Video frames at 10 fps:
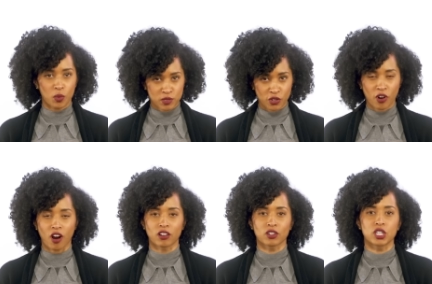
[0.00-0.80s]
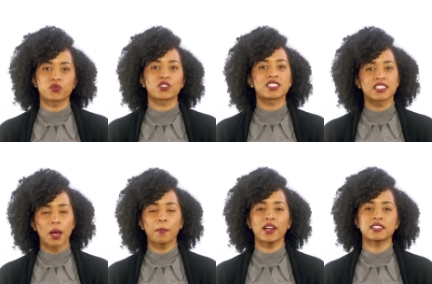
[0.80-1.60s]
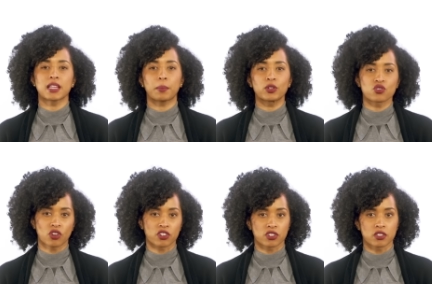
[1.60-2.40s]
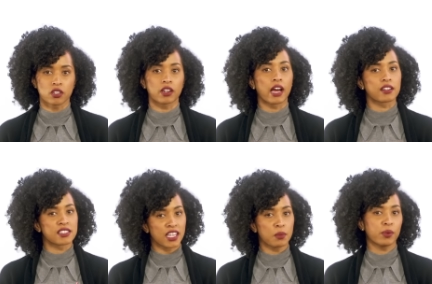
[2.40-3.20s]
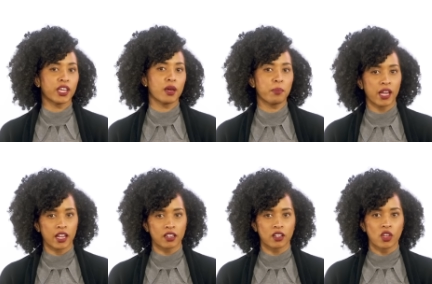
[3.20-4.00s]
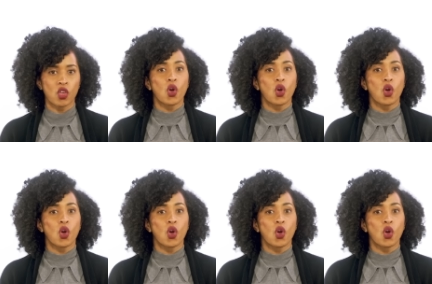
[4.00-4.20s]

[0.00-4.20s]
Help Center articles for step by step instructions on how to set up a campaign,